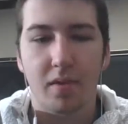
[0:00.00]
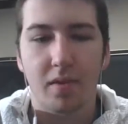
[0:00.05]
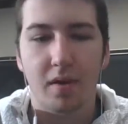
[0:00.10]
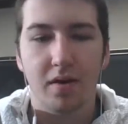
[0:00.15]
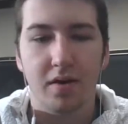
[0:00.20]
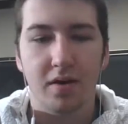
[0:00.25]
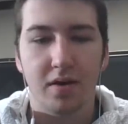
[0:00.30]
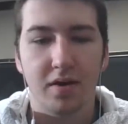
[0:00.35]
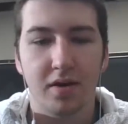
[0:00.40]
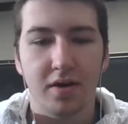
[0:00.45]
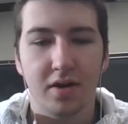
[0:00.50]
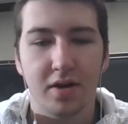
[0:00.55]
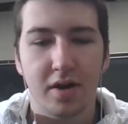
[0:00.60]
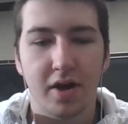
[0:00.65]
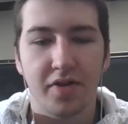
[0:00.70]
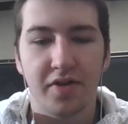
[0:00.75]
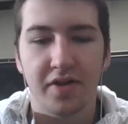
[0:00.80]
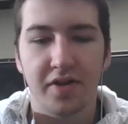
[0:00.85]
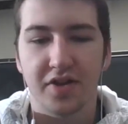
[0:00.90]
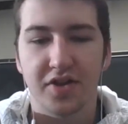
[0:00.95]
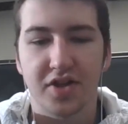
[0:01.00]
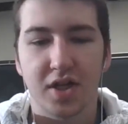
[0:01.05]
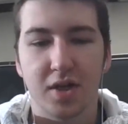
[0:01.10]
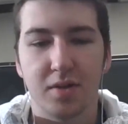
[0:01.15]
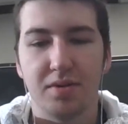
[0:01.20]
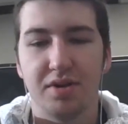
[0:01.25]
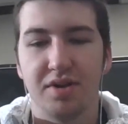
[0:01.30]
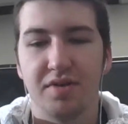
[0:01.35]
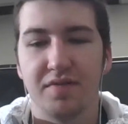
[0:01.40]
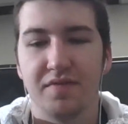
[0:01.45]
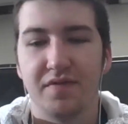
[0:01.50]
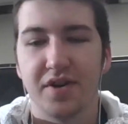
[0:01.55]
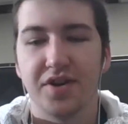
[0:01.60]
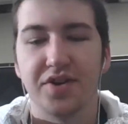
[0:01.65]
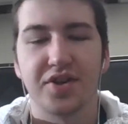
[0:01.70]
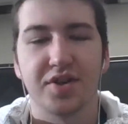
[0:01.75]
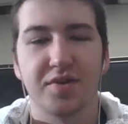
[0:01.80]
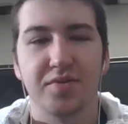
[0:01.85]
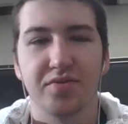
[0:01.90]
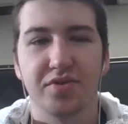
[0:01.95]
I think it's going to be very
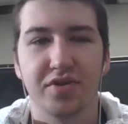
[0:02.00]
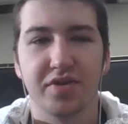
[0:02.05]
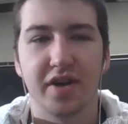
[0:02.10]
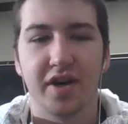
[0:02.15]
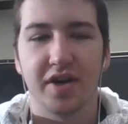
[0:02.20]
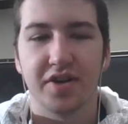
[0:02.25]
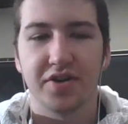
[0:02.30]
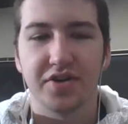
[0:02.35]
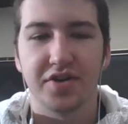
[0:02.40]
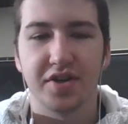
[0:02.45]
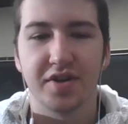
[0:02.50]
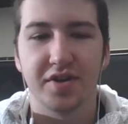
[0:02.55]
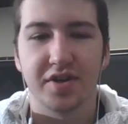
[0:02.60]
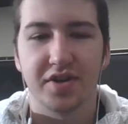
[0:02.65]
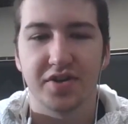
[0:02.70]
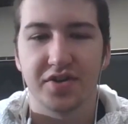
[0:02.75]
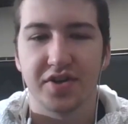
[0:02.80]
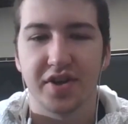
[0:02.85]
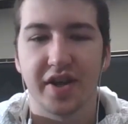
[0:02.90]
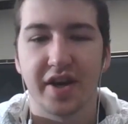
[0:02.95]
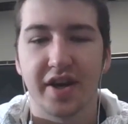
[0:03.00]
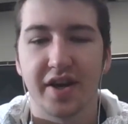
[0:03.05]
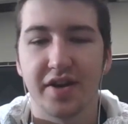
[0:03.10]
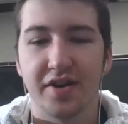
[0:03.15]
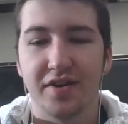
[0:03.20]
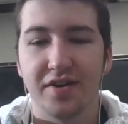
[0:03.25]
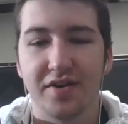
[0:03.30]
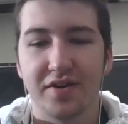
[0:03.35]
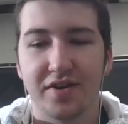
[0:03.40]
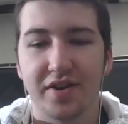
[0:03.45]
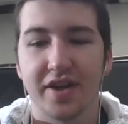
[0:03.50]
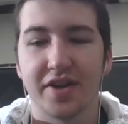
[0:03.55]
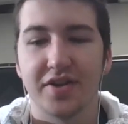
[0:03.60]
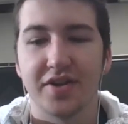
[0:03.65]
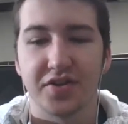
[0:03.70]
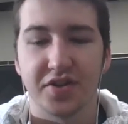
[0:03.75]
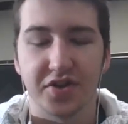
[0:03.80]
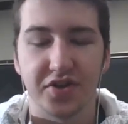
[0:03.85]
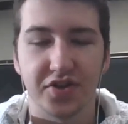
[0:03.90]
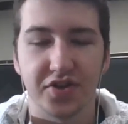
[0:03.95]
similar to last year because they had
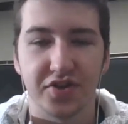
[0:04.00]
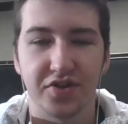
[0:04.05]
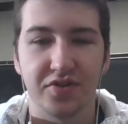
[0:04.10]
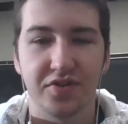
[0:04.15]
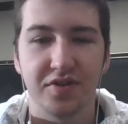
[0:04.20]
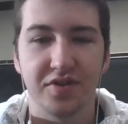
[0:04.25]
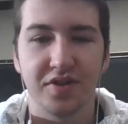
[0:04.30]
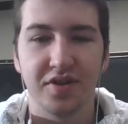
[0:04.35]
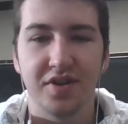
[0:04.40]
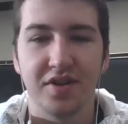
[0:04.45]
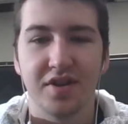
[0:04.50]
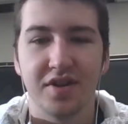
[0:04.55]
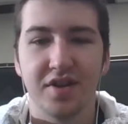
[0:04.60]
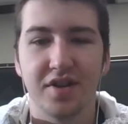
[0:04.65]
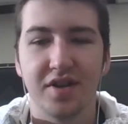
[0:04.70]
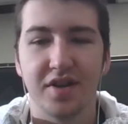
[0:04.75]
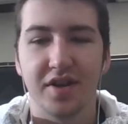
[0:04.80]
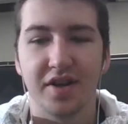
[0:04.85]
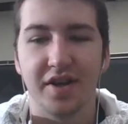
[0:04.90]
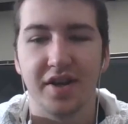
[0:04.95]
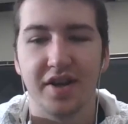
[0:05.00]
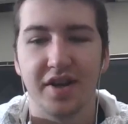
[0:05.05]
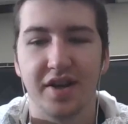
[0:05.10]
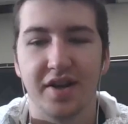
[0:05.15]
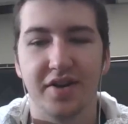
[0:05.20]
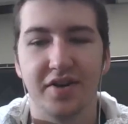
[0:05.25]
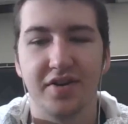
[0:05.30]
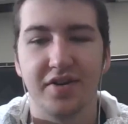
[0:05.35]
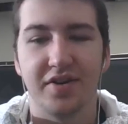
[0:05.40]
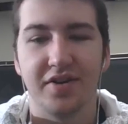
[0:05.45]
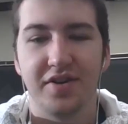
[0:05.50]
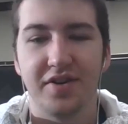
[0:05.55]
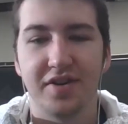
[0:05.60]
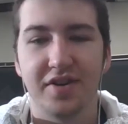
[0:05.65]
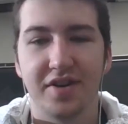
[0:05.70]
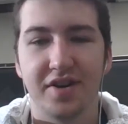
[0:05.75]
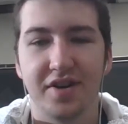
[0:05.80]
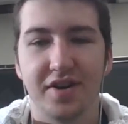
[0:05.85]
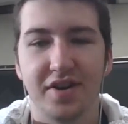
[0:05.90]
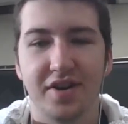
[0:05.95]
Stitchell, and
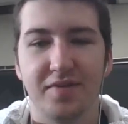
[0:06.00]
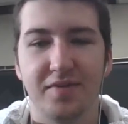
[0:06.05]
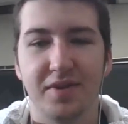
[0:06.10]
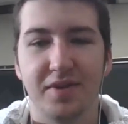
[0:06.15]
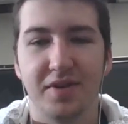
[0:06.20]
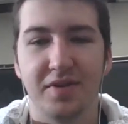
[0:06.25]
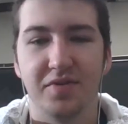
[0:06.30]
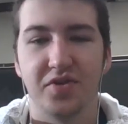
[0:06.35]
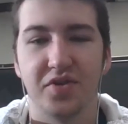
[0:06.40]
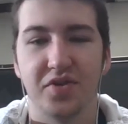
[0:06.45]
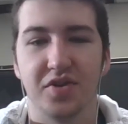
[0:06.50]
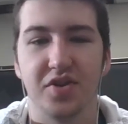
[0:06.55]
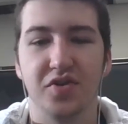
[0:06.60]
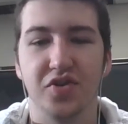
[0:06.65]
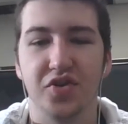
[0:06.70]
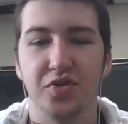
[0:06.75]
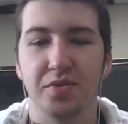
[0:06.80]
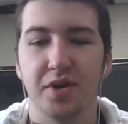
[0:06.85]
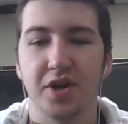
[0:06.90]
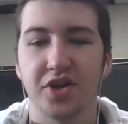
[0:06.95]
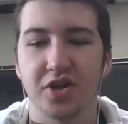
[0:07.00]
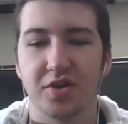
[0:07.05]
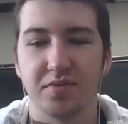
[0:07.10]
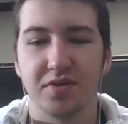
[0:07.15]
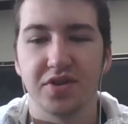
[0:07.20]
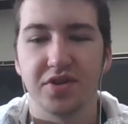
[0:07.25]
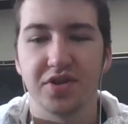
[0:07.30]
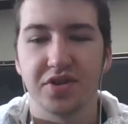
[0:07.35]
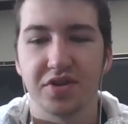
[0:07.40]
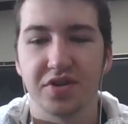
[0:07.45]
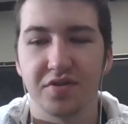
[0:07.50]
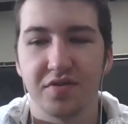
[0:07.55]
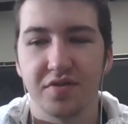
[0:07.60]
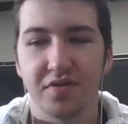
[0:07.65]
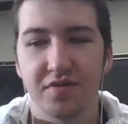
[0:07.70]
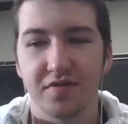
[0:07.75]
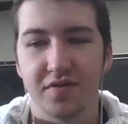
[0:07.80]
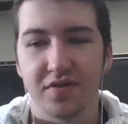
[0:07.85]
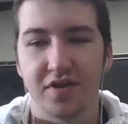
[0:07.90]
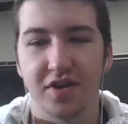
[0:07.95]
he was a huge matchup issue
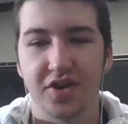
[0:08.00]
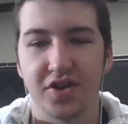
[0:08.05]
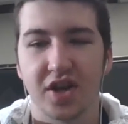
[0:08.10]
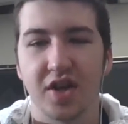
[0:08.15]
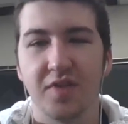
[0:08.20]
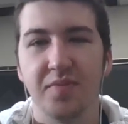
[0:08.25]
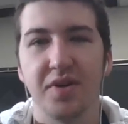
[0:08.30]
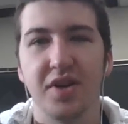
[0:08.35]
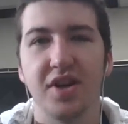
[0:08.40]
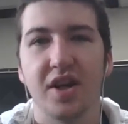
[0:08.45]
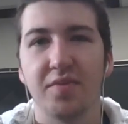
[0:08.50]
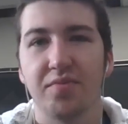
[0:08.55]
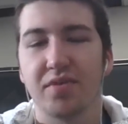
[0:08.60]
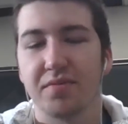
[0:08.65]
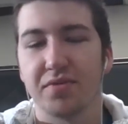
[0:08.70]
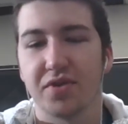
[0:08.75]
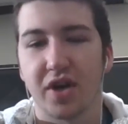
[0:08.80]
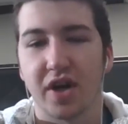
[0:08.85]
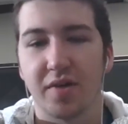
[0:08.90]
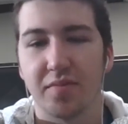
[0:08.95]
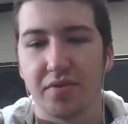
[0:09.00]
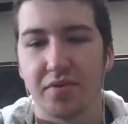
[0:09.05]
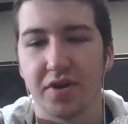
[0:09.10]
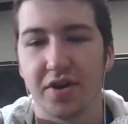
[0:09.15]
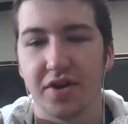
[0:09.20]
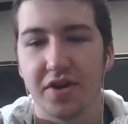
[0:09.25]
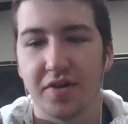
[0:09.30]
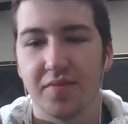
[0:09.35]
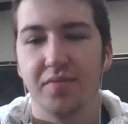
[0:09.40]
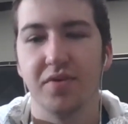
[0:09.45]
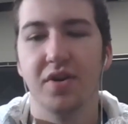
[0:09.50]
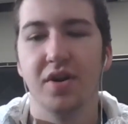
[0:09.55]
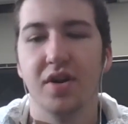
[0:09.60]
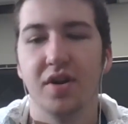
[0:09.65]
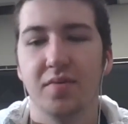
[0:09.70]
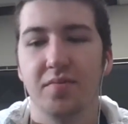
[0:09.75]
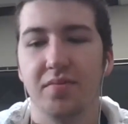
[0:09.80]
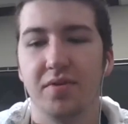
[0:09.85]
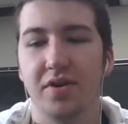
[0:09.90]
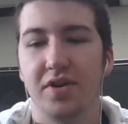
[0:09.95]
for us. I played him,
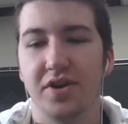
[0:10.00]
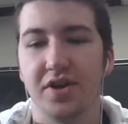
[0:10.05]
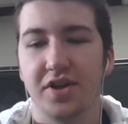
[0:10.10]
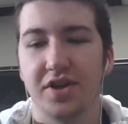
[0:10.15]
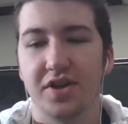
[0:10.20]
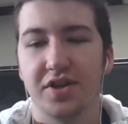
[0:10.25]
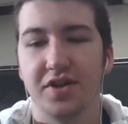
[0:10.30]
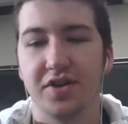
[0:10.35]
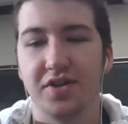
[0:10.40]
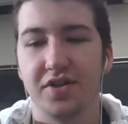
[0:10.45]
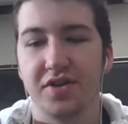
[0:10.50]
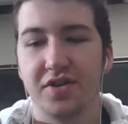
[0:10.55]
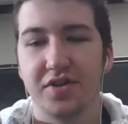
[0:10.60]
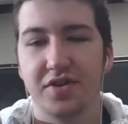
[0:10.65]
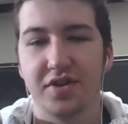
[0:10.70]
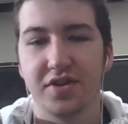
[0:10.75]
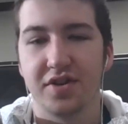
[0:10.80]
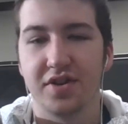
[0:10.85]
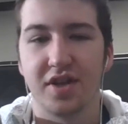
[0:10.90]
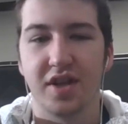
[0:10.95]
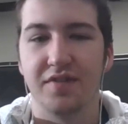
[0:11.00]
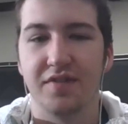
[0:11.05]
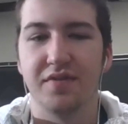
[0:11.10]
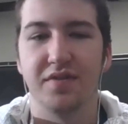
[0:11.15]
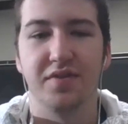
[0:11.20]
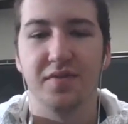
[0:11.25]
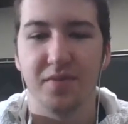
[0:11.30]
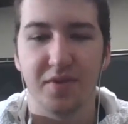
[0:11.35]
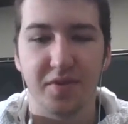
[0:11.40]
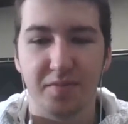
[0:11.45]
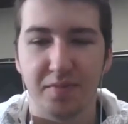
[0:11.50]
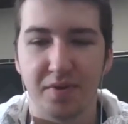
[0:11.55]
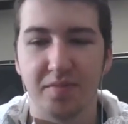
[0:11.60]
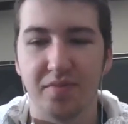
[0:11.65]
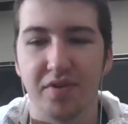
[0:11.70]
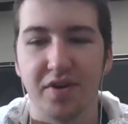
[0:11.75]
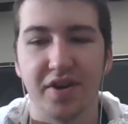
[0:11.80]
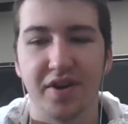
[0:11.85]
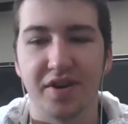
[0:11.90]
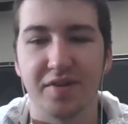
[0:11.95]
but he even with me
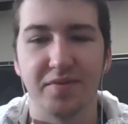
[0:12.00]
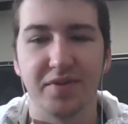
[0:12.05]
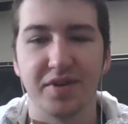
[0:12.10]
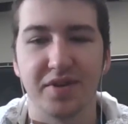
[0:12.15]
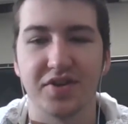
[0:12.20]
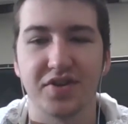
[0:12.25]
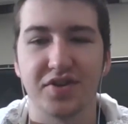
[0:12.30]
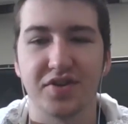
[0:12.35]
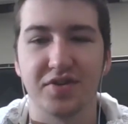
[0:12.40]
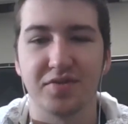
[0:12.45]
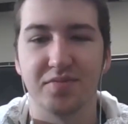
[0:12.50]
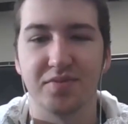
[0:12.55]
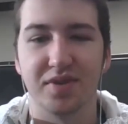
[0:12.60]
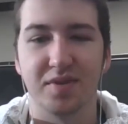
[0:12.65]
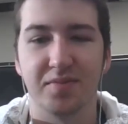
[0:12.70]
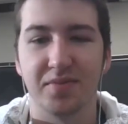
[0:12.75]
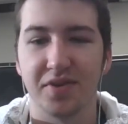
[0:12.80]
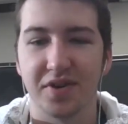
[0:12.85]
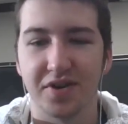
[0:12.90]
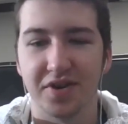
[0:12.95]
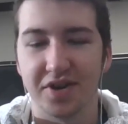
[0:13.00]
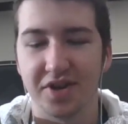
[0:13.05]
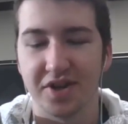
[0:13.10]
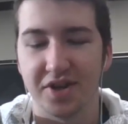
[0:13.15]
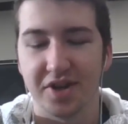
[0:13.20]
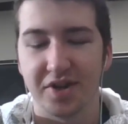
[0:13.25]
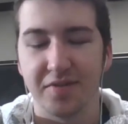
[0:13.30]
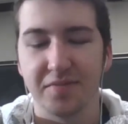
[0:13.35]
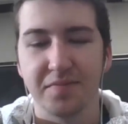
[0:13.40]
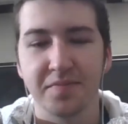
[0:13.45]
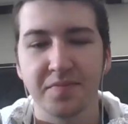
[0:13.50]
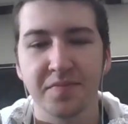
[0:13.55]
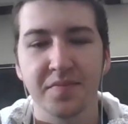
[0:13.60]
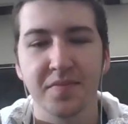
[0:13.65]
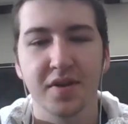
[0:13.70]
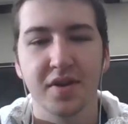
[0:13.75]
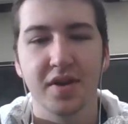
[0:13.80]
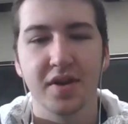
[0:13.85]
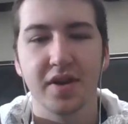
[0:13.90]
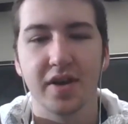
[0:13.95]
playing him, he can still put up 30.
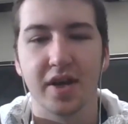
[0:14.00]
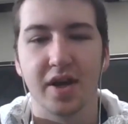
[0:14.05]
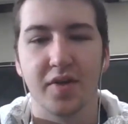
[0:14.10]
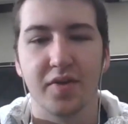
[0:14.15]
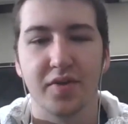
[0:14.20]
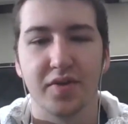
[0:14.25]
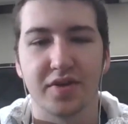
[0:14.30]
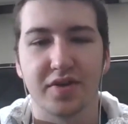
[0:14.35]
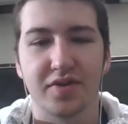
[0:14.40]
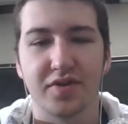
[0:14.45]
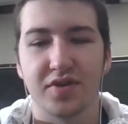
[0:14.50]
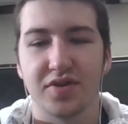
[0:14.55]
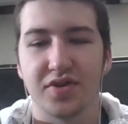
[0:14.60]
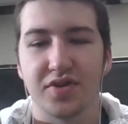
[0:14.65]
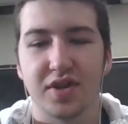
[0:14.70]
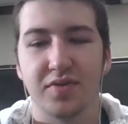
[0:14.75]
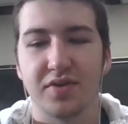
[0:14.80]
I think the same